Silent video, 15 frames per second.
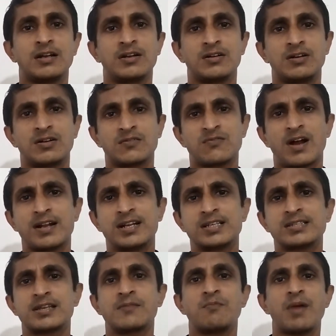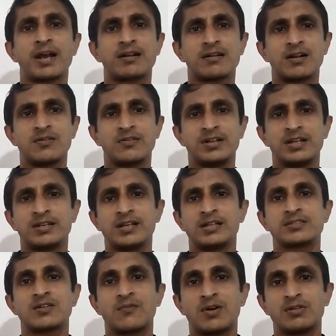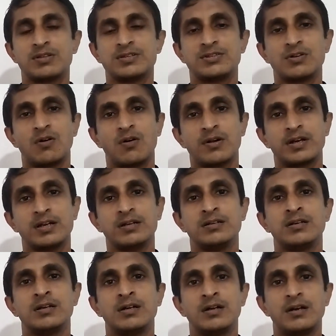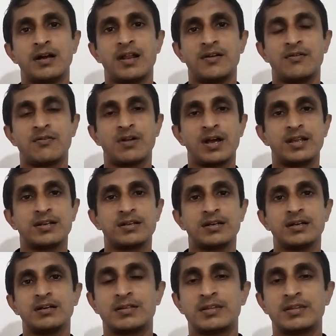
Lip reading: a lot of unnecessary background details about the genre and writer.